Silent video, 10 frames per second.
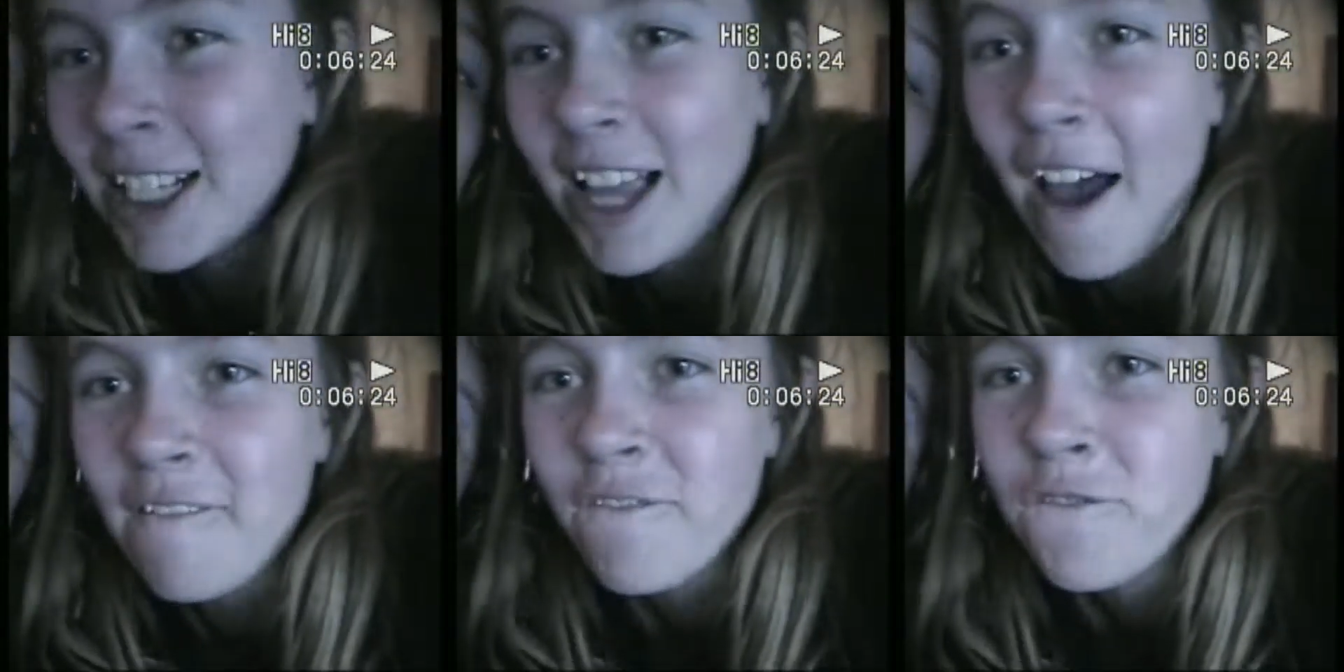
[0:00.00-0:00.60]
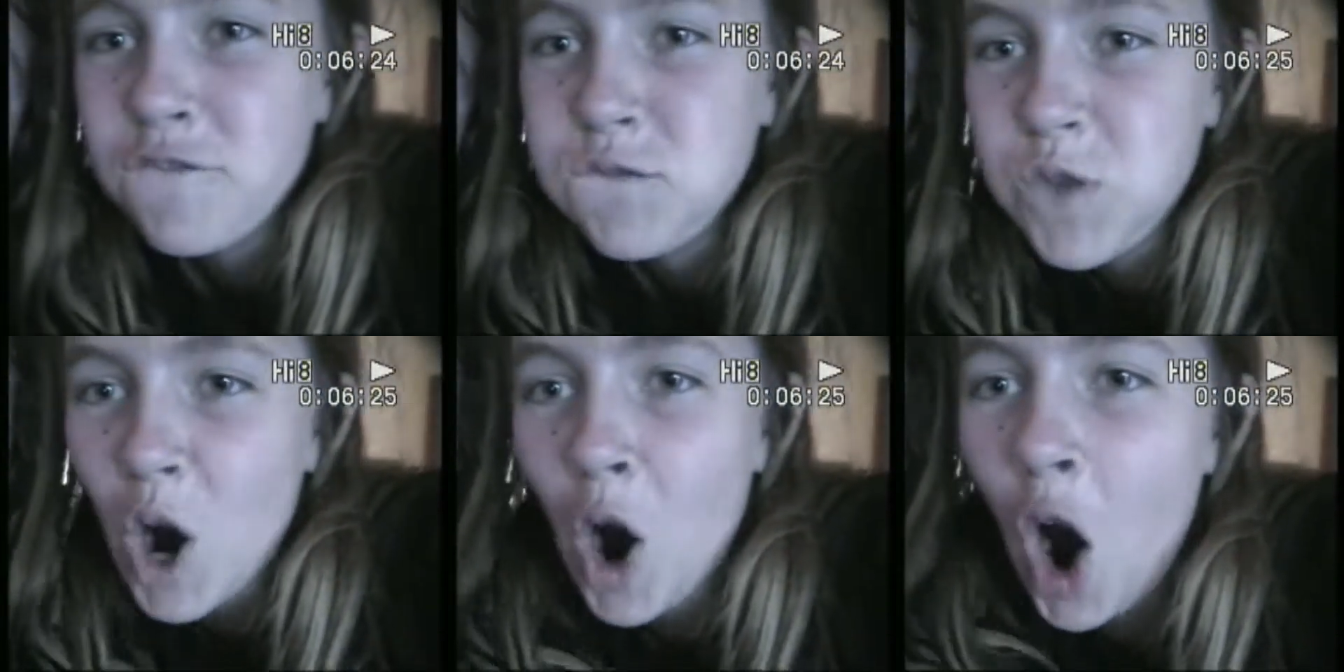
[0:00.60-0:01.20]
but oh, except
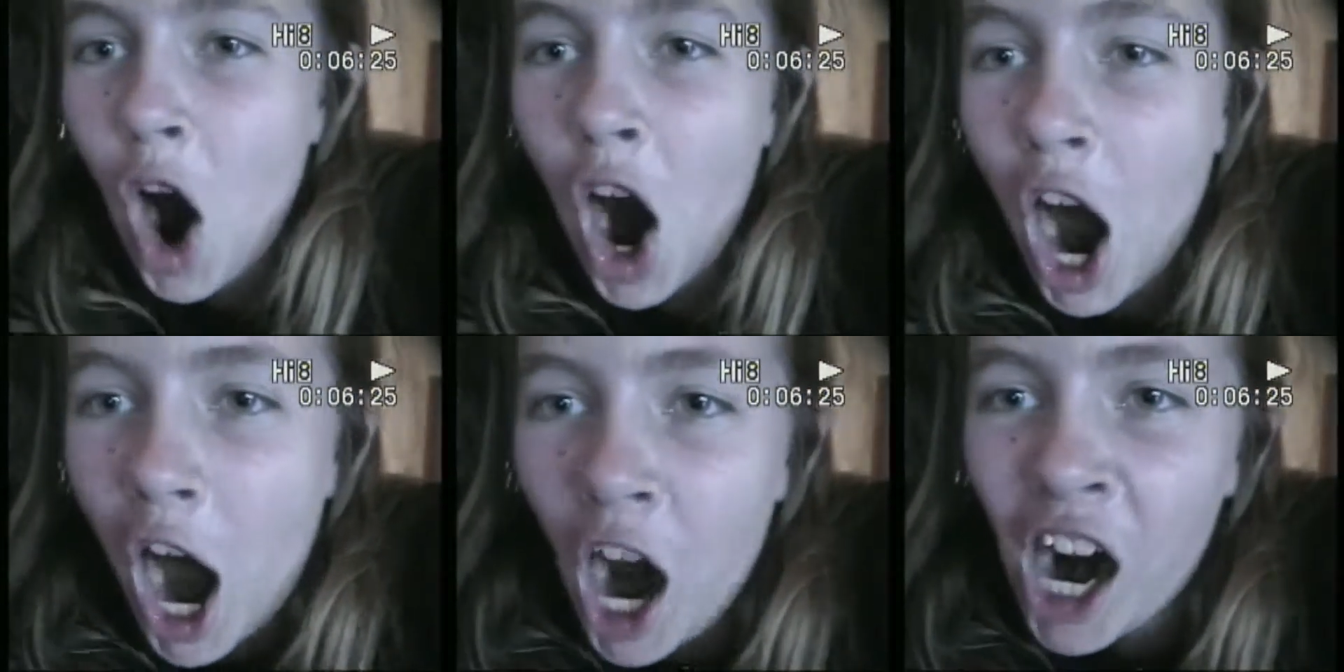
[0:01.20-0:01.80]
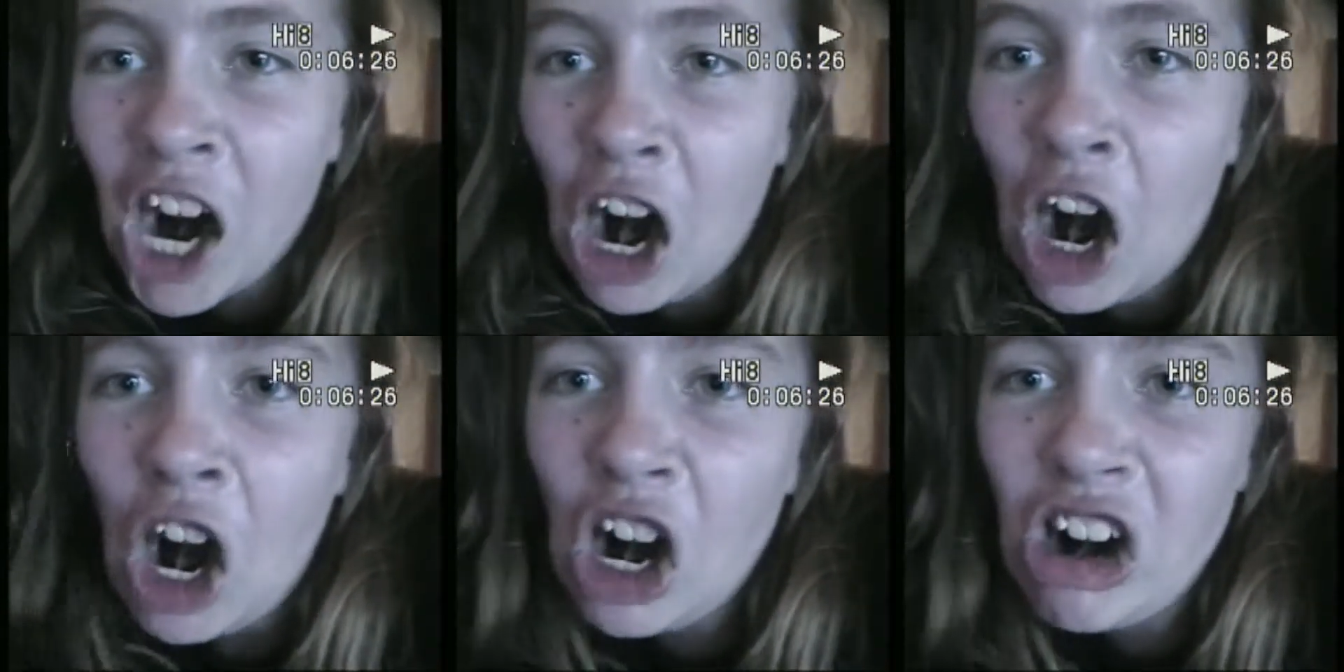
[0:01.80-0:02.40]

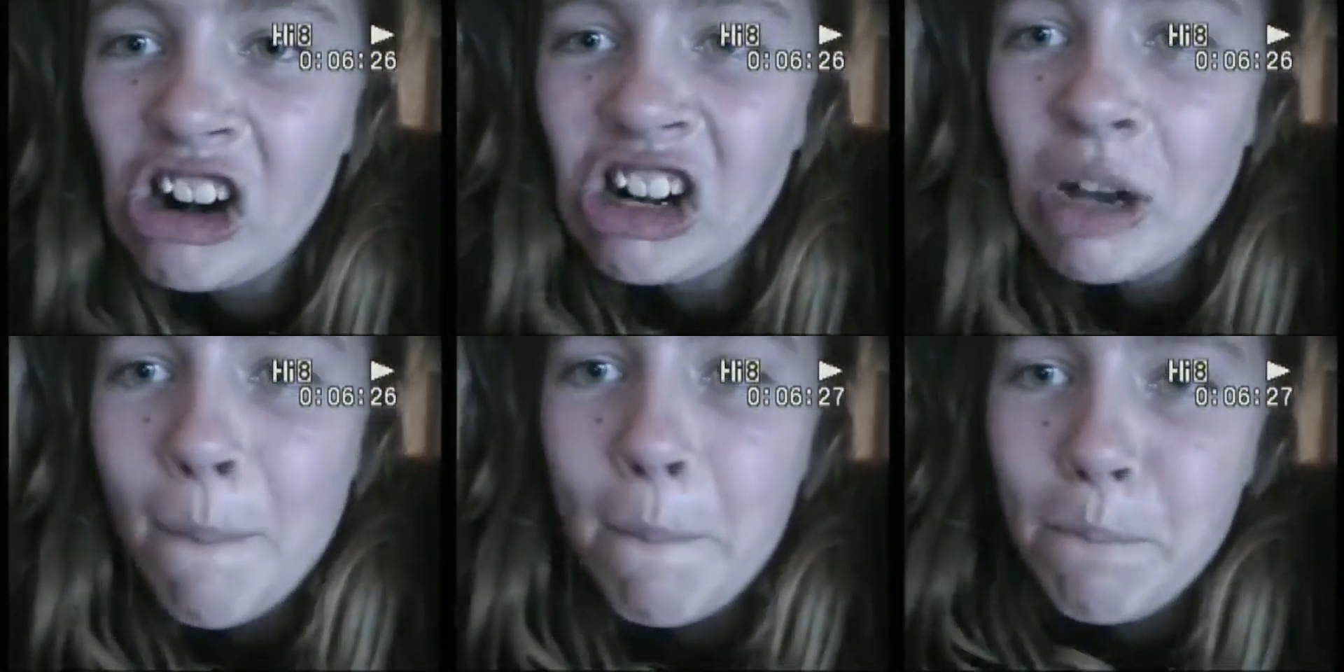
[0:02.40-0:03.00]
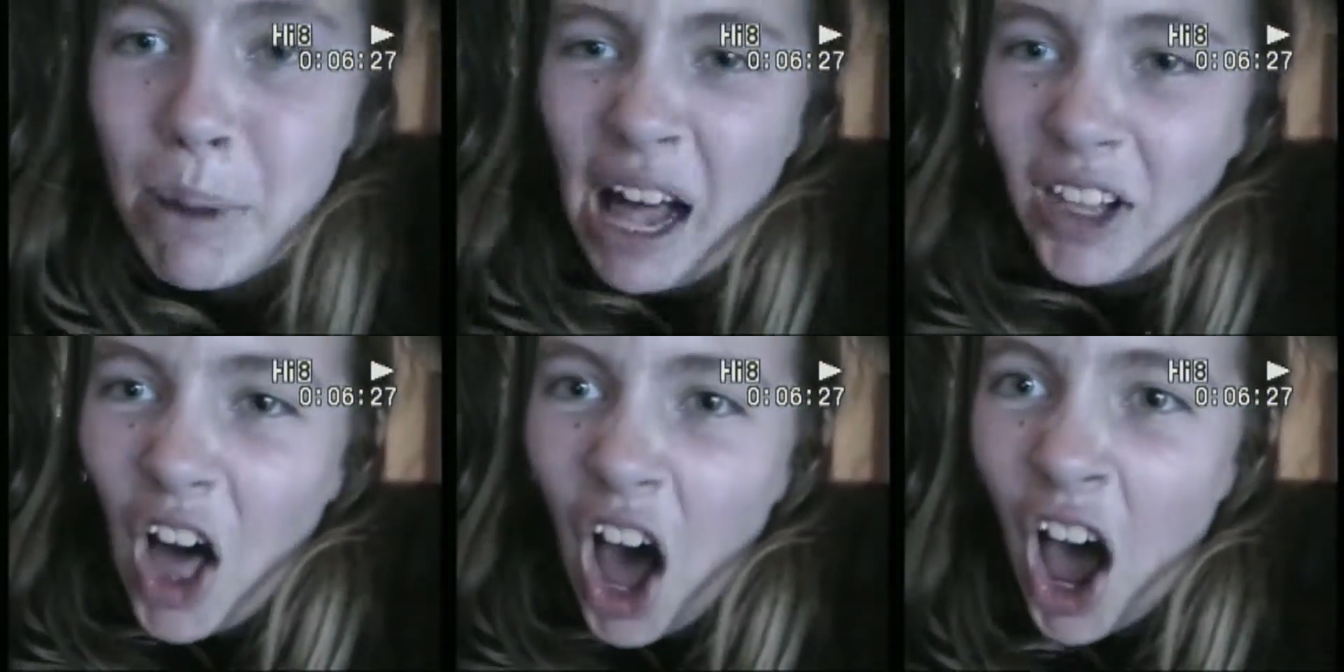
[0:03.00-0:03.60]
for
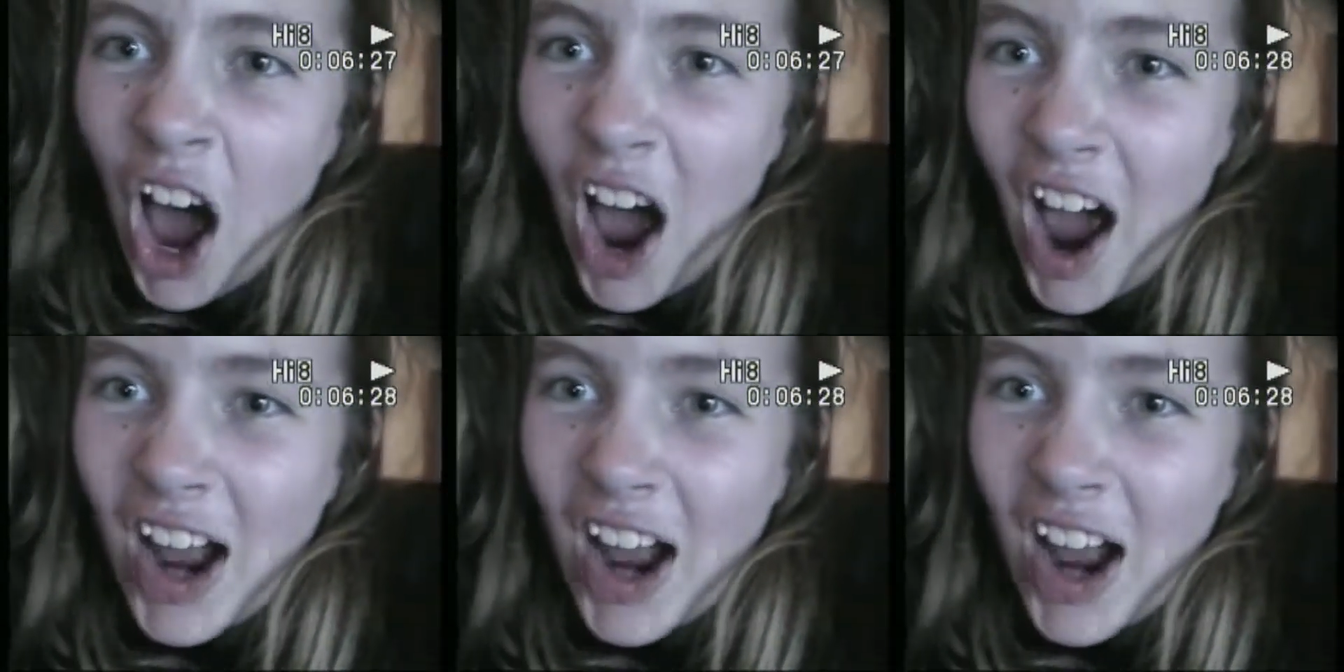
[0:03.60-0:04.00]
Bella.